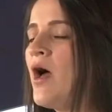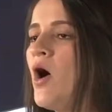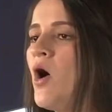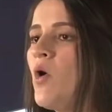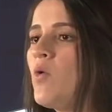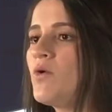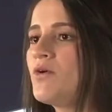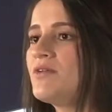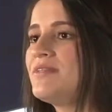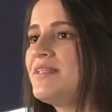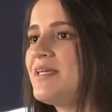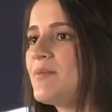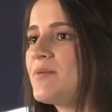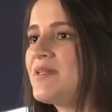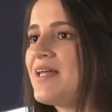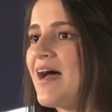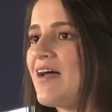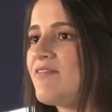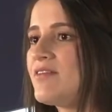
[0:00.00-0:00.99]
We'll deep
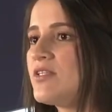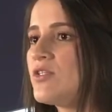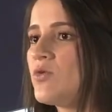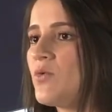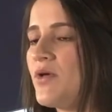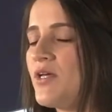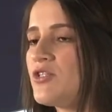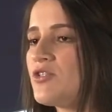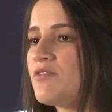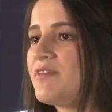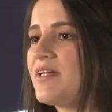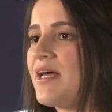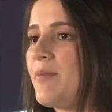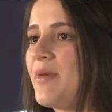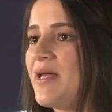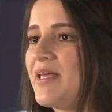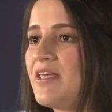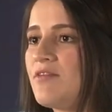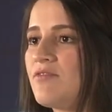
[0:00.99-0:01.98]
dive into each of them
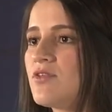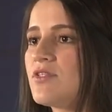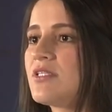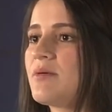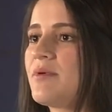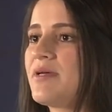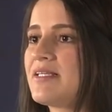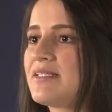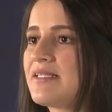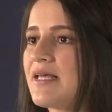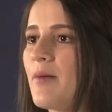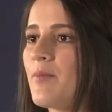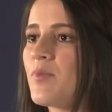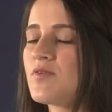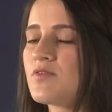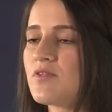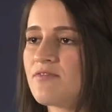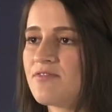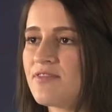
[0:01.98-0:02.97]
and give you some
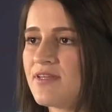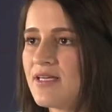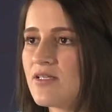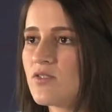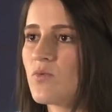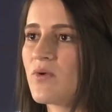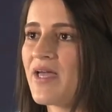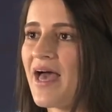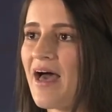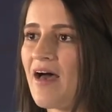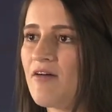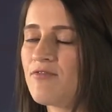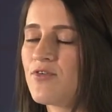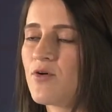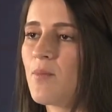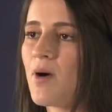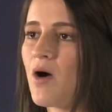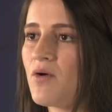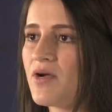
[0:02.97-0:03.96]
examples of things we have
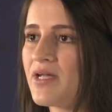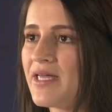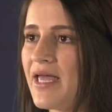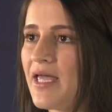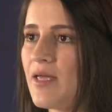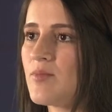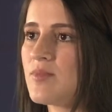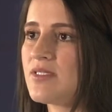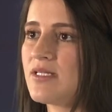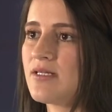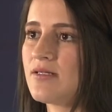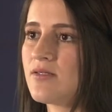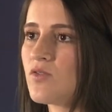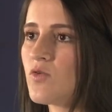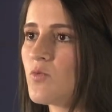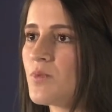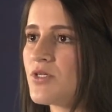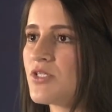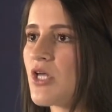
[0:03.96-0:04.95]
from our games in
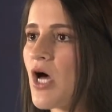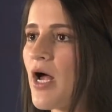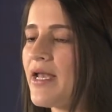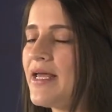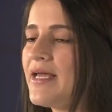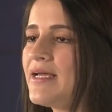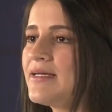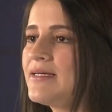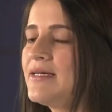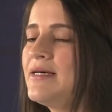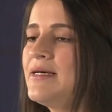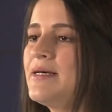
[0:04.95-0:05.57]
Supersonic.